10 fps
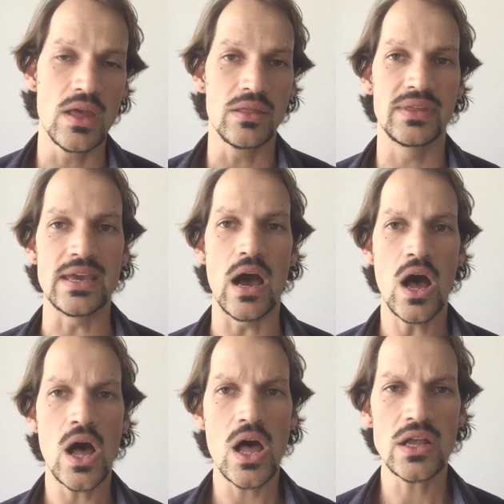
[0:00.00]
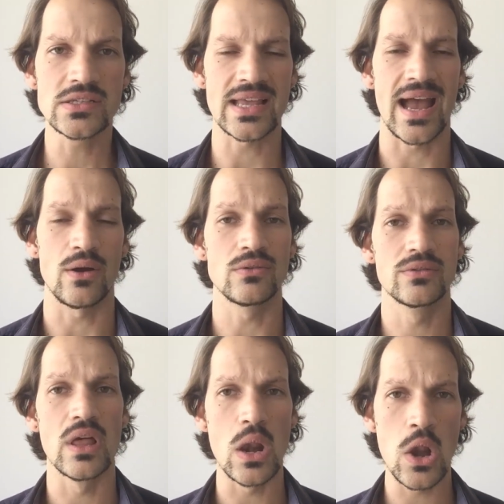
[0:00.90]
The er sound,
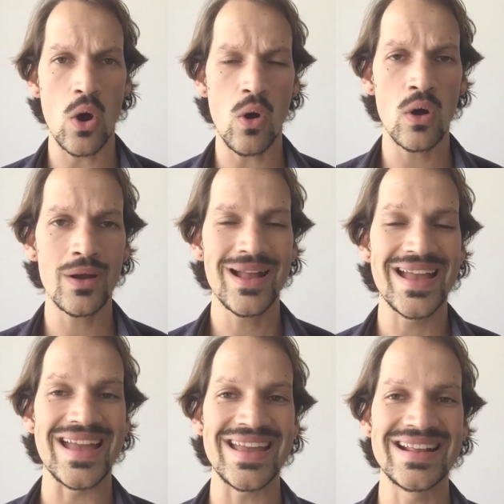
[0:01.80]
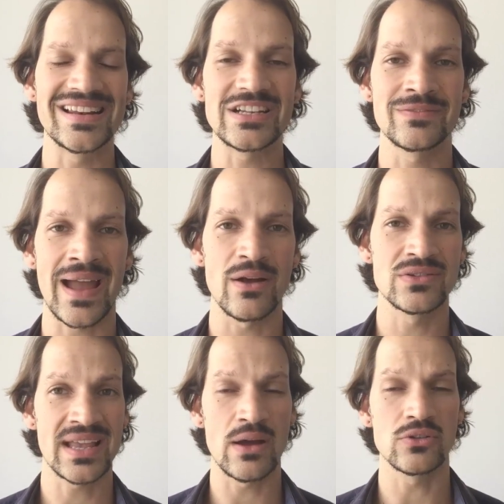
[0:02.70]
the long English vowel
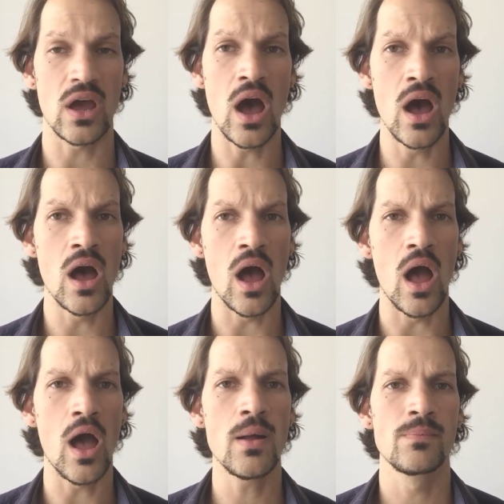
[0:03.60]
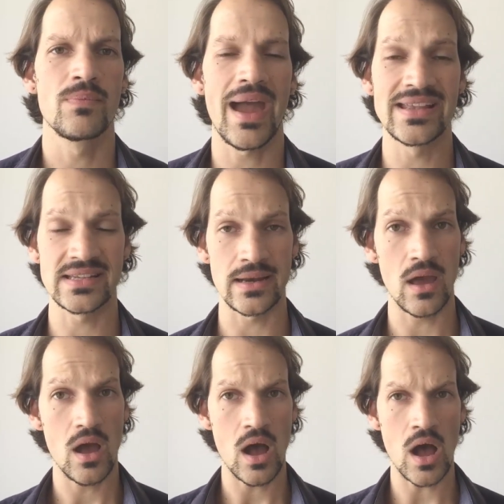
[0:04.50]
sound er, as in
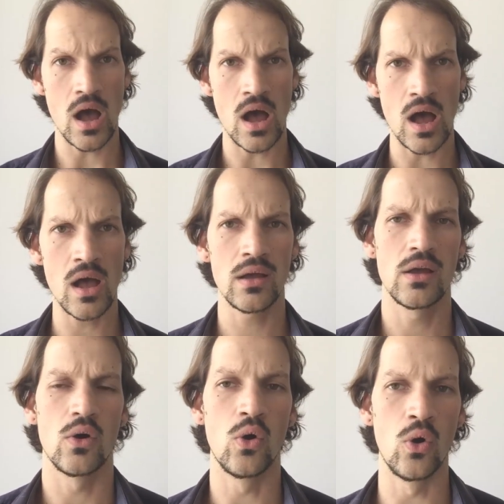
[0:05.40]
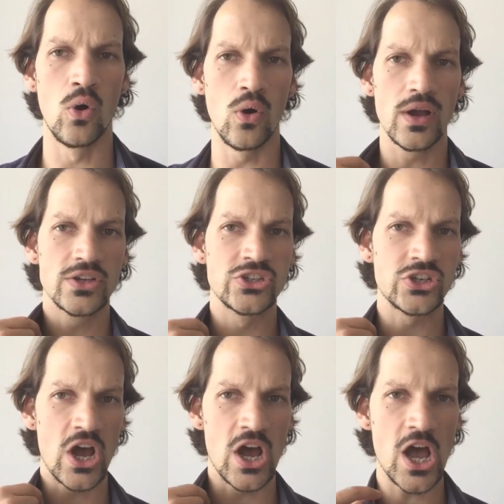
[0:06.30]
her or
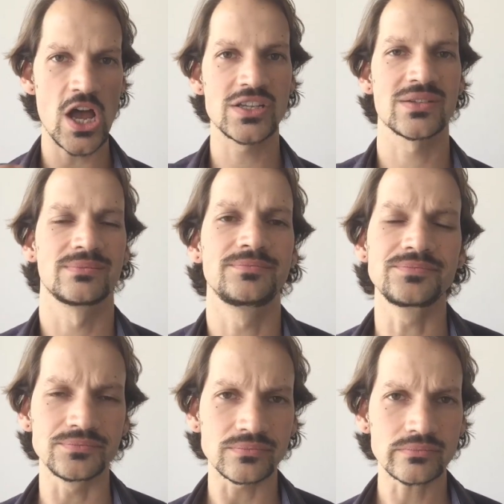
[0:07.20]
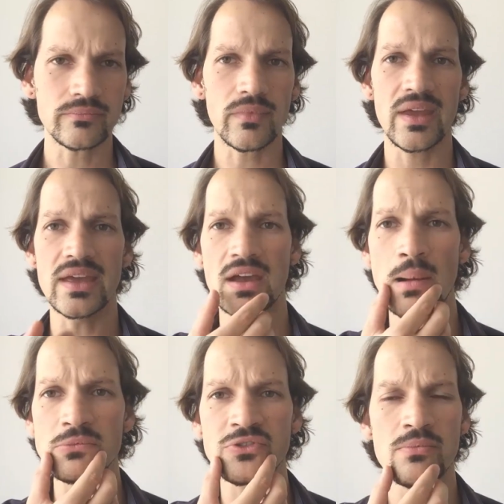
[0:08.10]
shirt, it
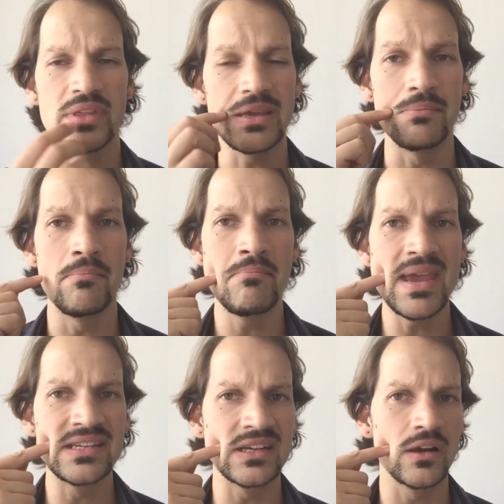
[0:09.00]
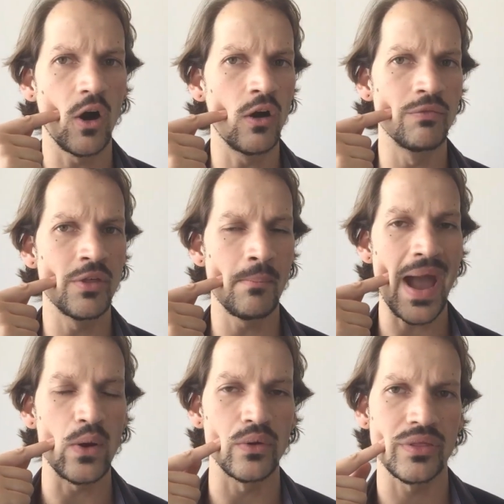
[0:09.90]
comes from the middle of the
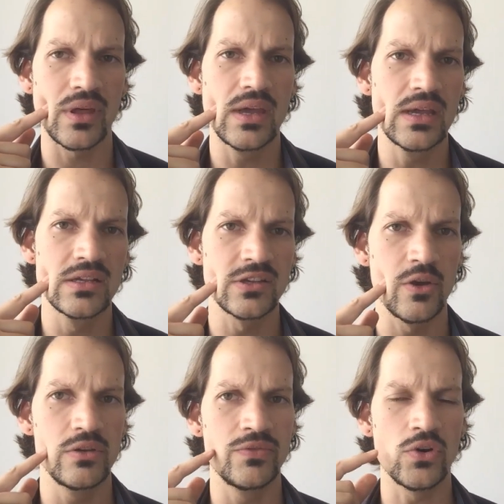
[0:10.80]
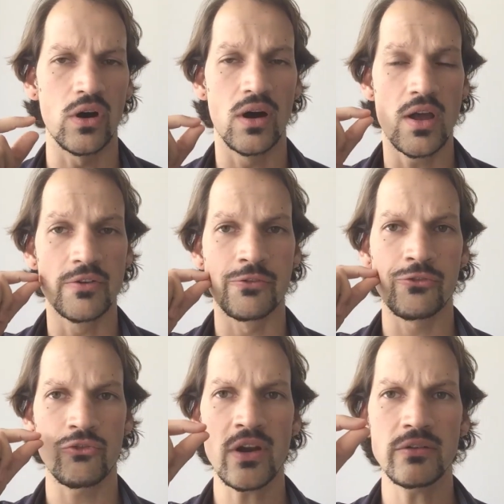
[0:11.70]
mouth. So you've got
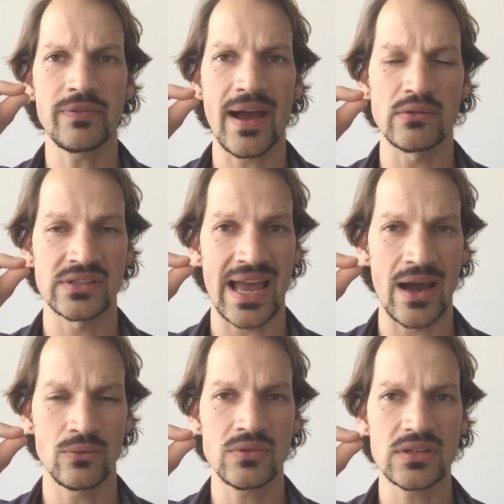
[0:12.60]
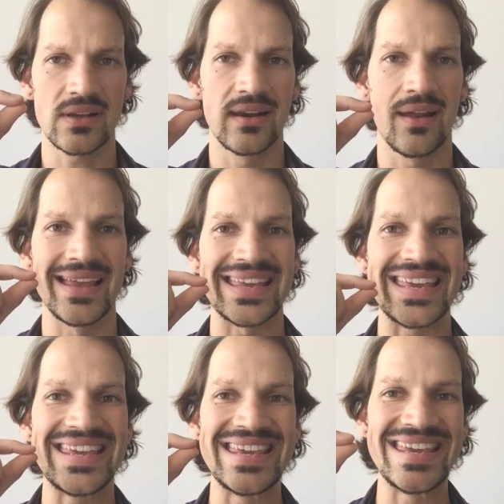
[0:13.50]
front vowel sounds like
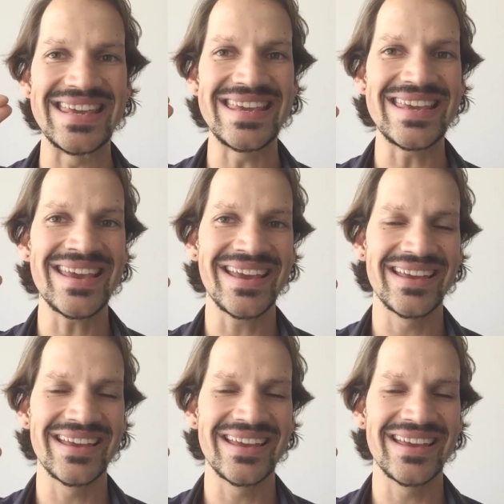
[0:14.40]
e,